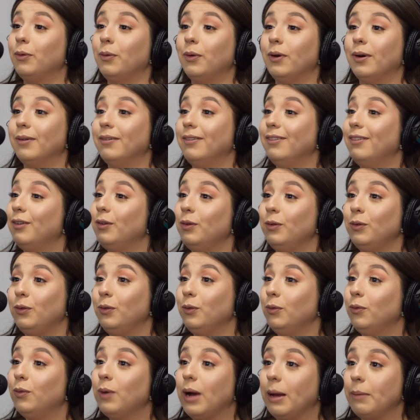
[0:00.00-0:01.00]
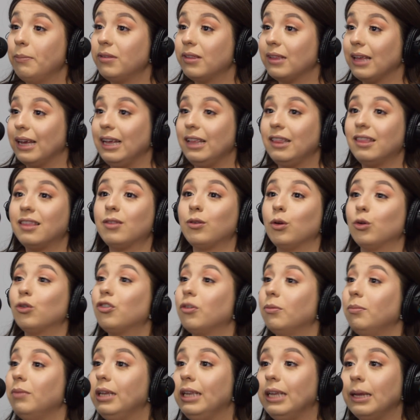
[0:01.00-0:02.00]
who do websites,
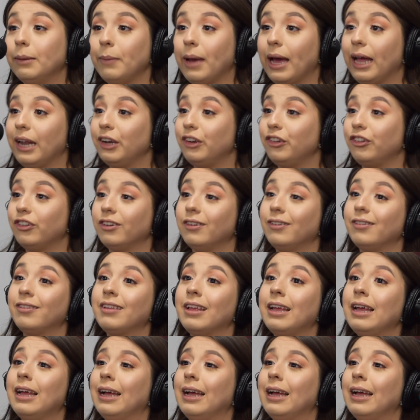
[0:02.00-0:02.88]
social media managers.